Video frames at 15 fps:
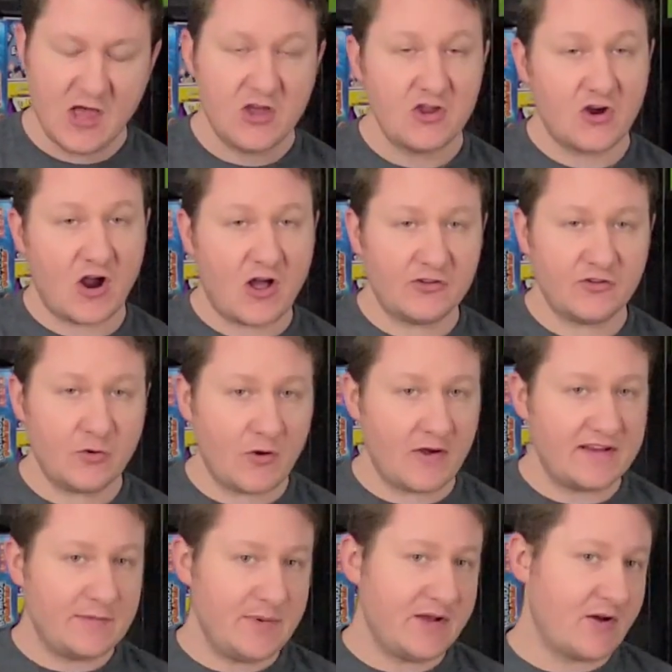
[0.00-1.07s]
You're also
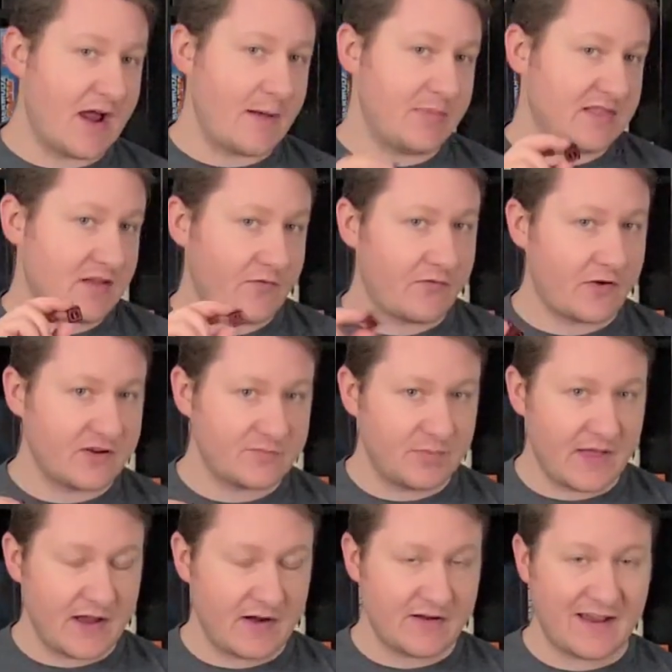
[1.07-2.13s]
going to be grabbing the first
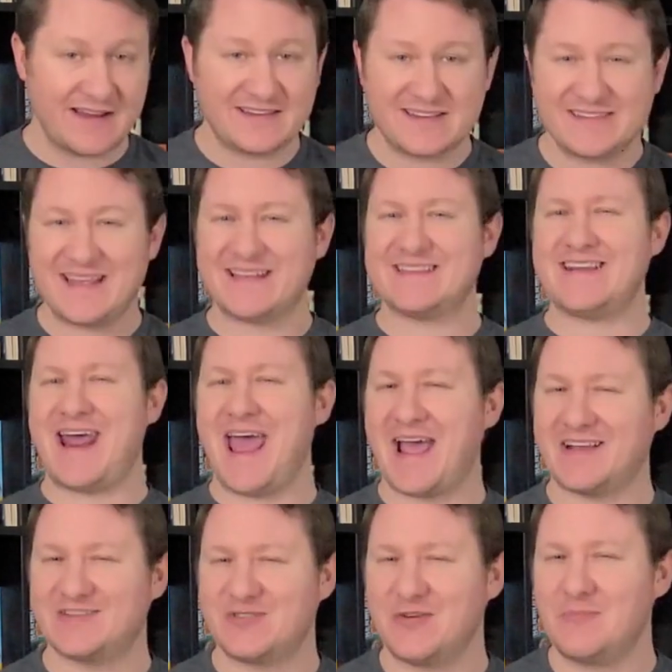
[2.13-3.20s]
player dice because that's an
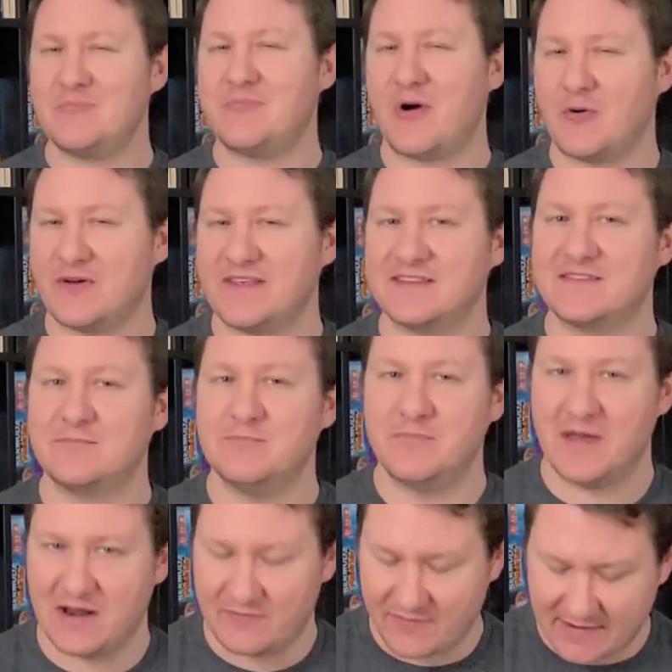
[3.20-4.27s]
extra bonus
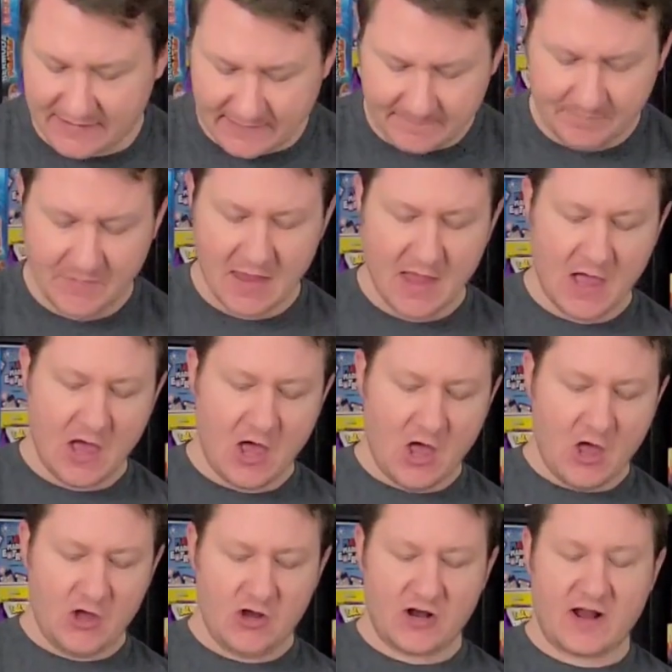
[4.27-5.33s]
benefit.
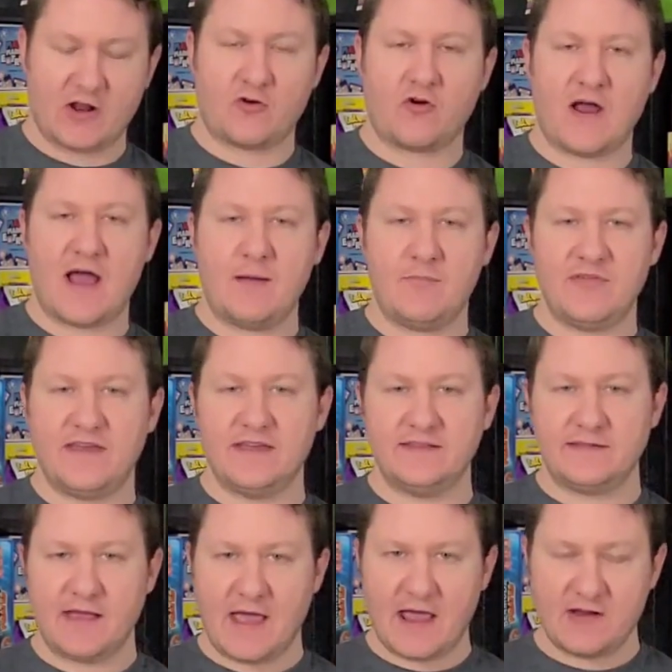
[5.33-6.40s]
You're going to grab
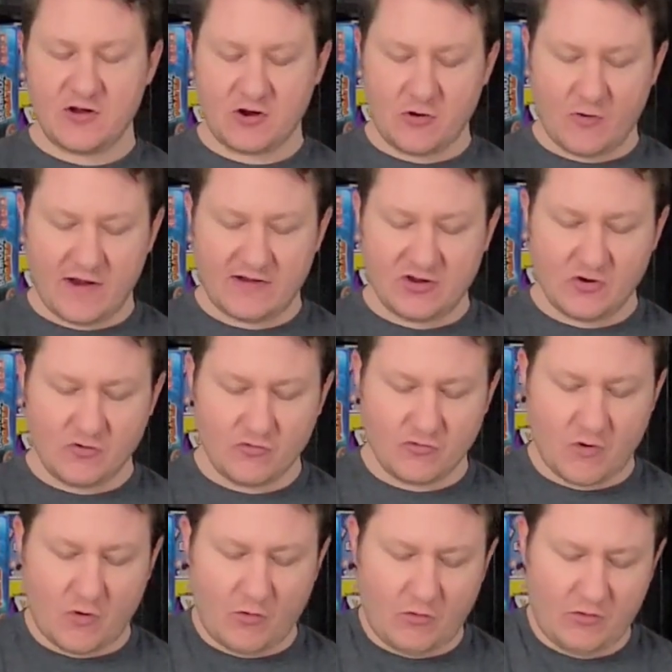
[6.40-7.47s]
these and you're going to
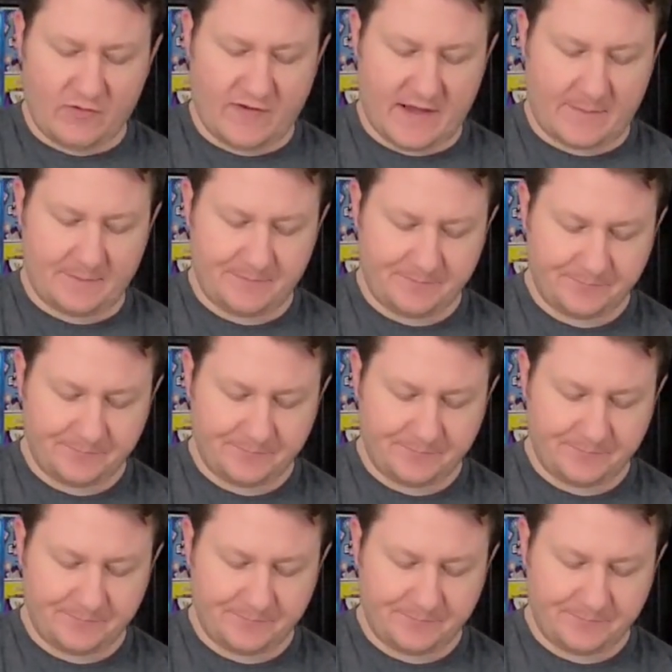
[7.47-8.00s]
roll them.